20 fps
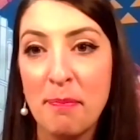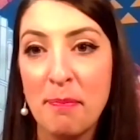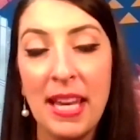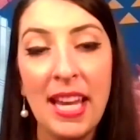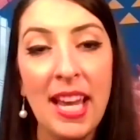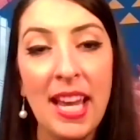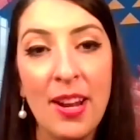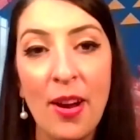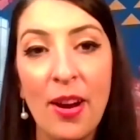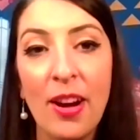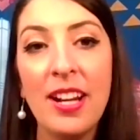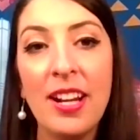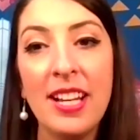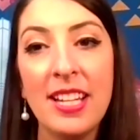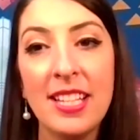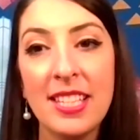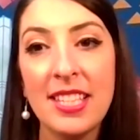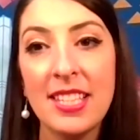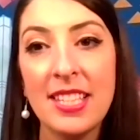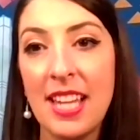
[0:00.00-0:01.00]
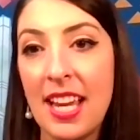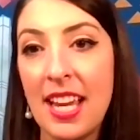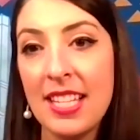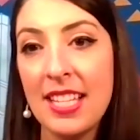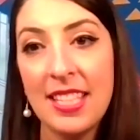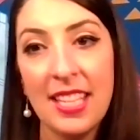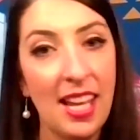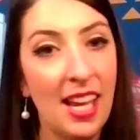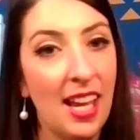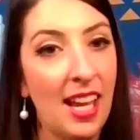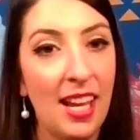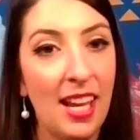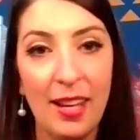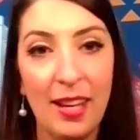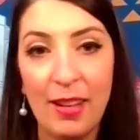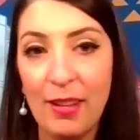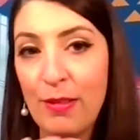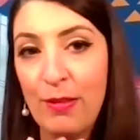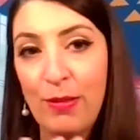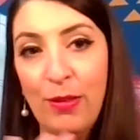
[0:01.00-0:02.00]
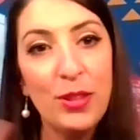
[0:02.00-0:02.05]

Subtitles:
being an artist as a